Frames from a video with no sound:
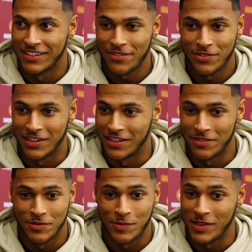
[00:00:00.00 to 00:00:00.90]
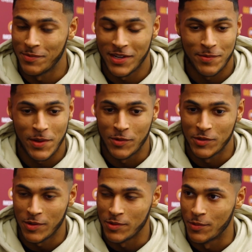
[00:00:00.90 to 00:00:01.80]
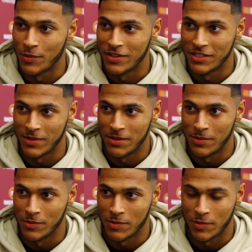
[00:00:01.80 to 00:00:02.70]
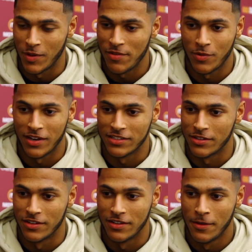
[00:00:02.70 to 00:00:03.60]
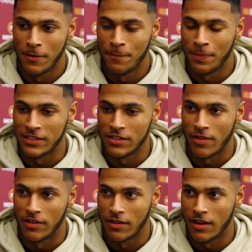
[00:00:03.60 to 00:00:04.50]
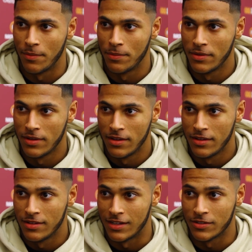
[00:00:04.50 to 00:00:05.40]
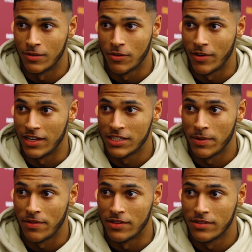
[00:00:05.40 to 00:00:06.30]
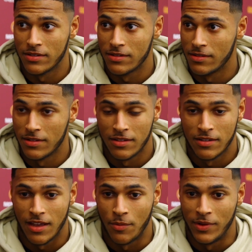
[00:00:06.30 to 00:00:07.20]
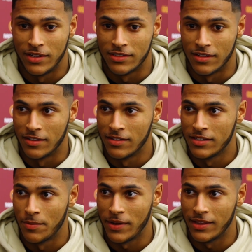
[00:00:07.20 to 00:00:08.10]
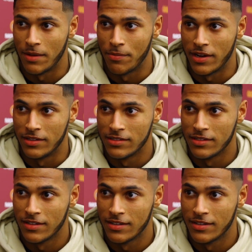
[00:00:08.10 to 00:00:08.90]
Yeah, definitely. As many people as possible. As many people as possible. Everyone that's around the club, that's got great experience, I'm willing to pick their brains.